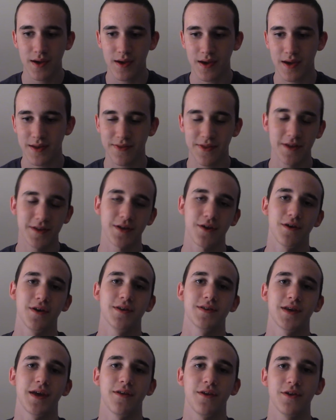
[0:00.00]
And they tell you
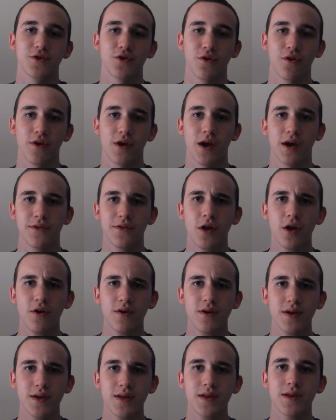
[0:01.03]
it's aliens earlier on.
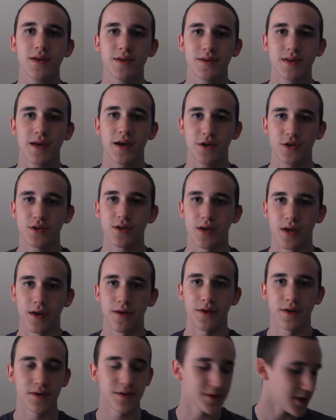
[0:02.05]
No, it is actually
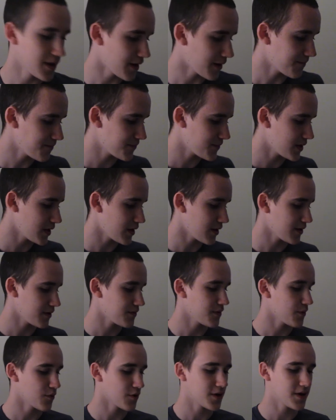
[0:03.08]
aliens, yeah, they
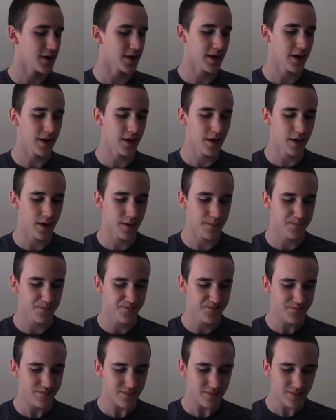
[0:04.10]
weren't kidding.
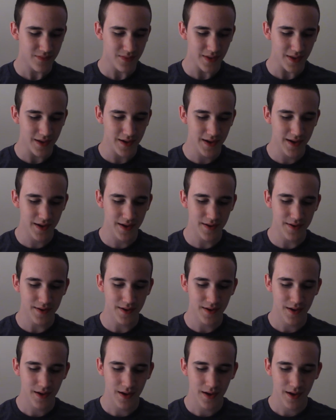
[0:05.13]
And
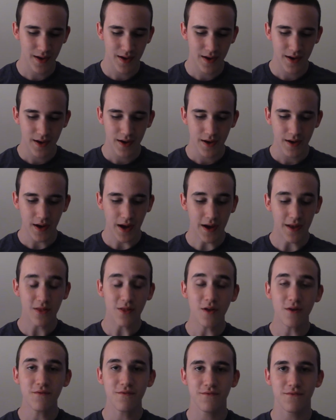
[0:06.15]
I
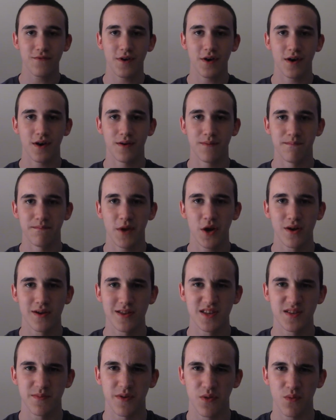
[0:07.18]
love Mary
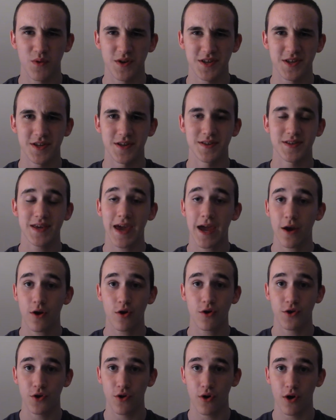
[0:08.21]
Elizabeth Winstead's
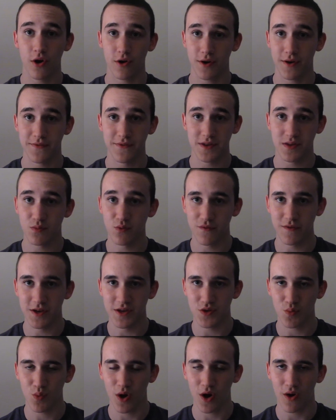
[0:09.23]
character arc in this movie
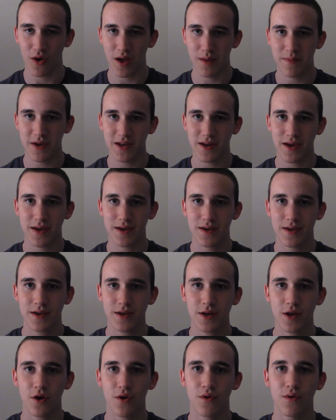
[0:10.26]
as well. I mean,
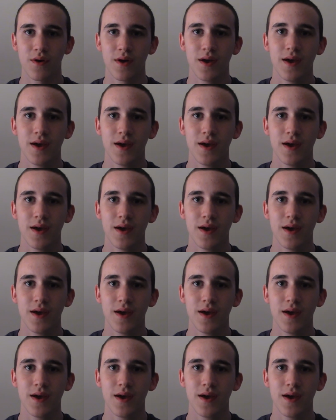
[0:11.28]
you know,